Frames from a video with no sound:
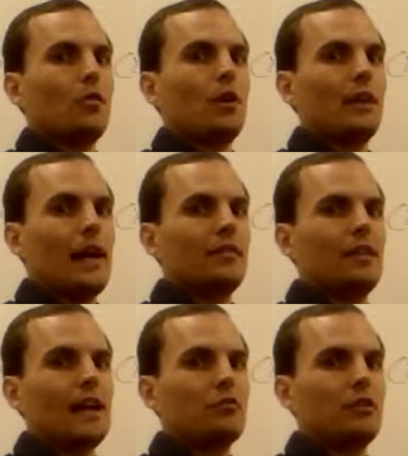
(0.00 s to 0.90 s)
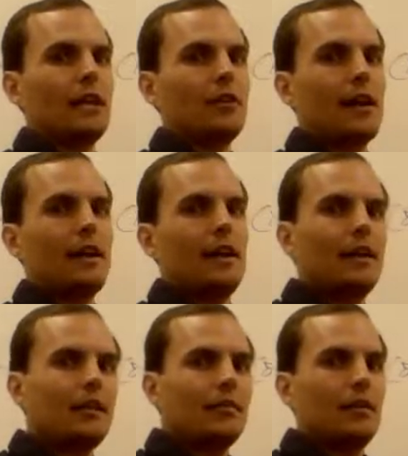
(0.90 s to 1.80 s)
The one that has the extra letter N in
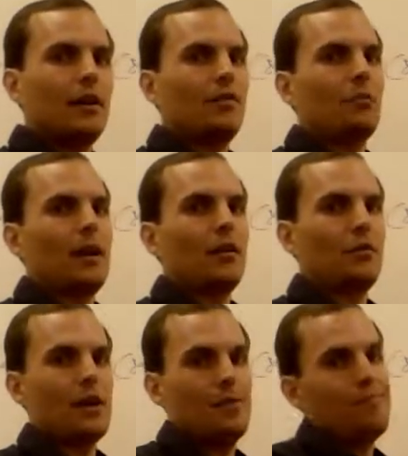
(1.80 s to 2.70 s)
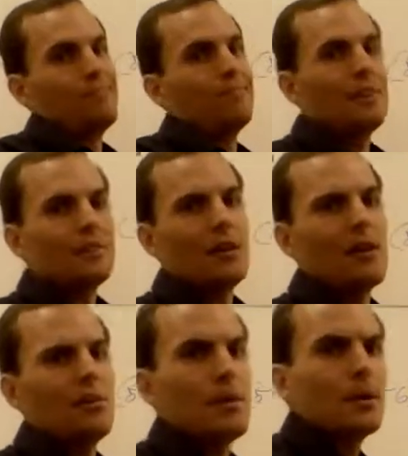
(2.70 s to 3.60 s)
it is omega-3. That's how
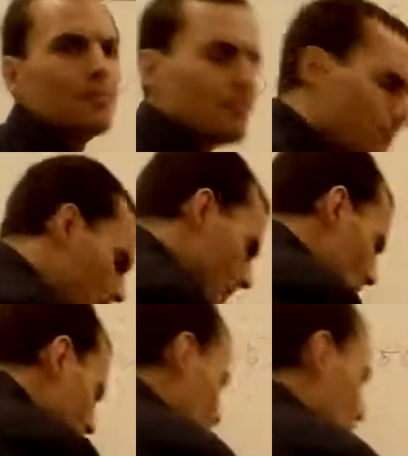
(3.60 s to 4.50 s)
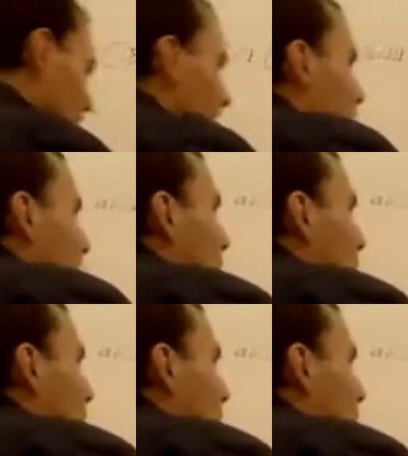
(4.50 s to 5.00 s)
I remember it. Hopefully that